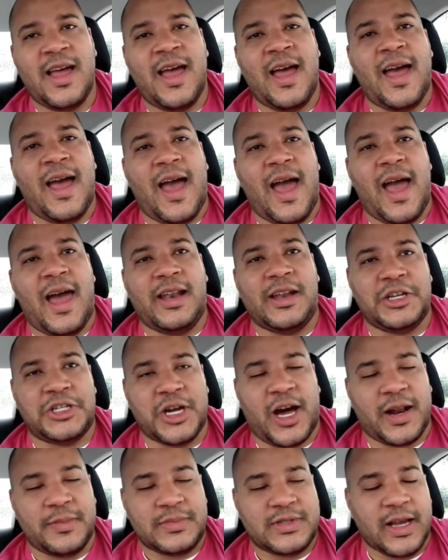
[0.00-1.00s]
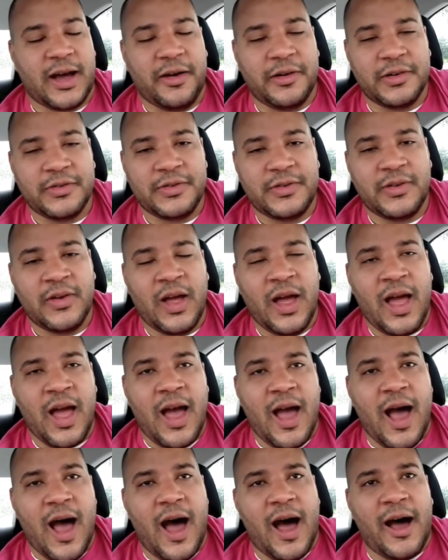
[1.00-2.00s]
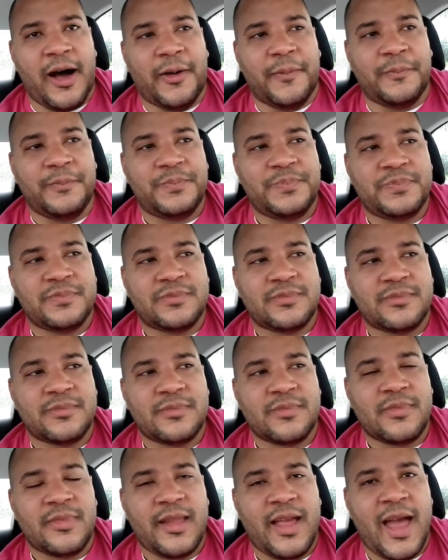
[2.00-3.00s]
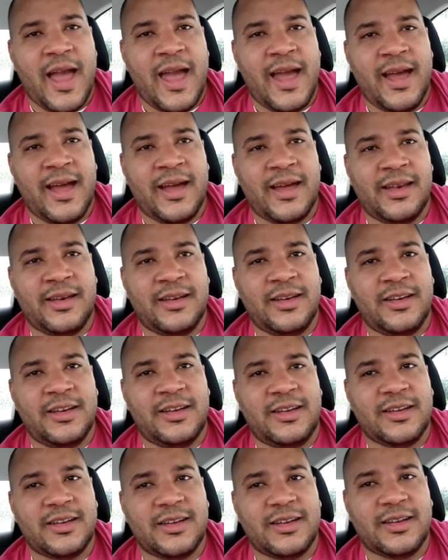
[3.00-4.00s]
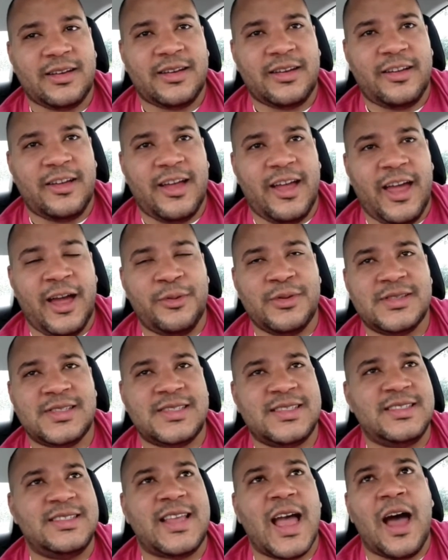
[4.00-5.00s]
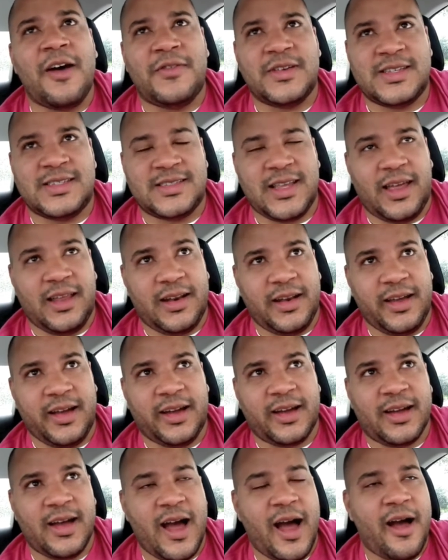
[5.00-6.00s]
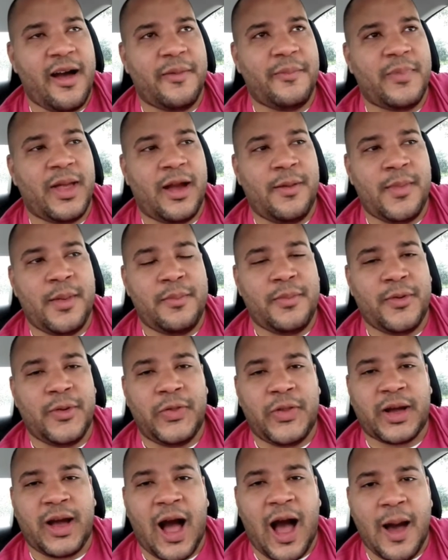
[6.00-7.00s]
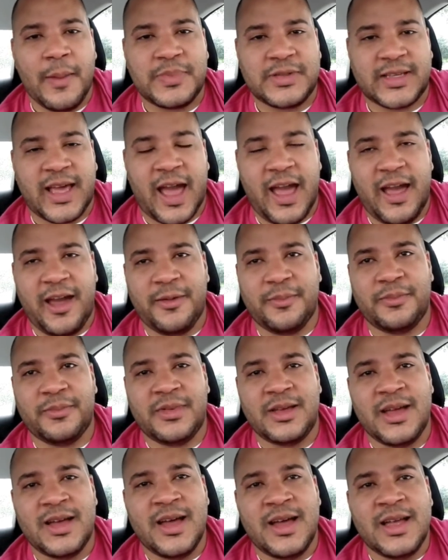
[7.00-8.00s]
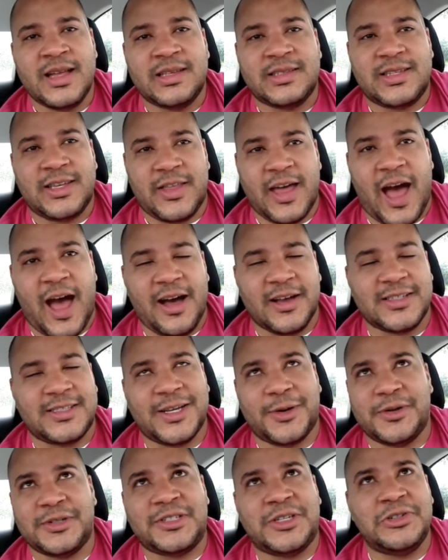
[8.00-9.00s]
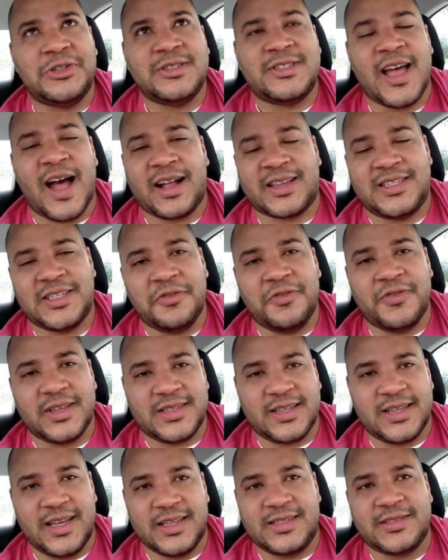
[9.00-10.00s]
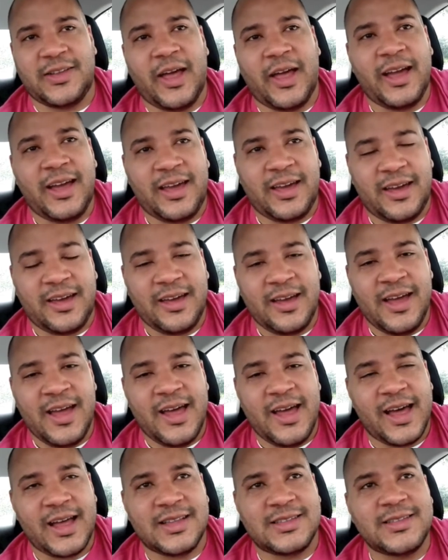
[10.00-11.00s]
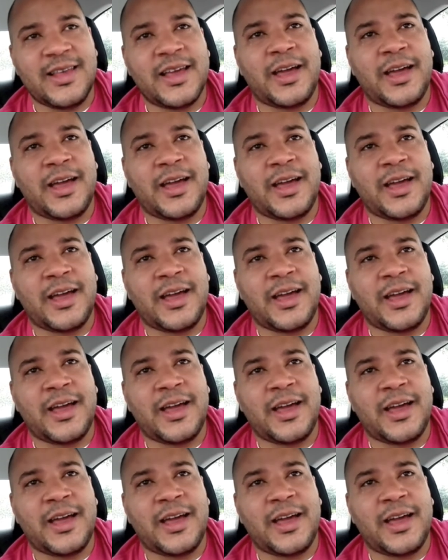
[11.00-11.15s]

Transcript: And it was devastating. I remember when the cops came to the house, there were two detectives. It's like a movie. It's like a TV show where they show up at your house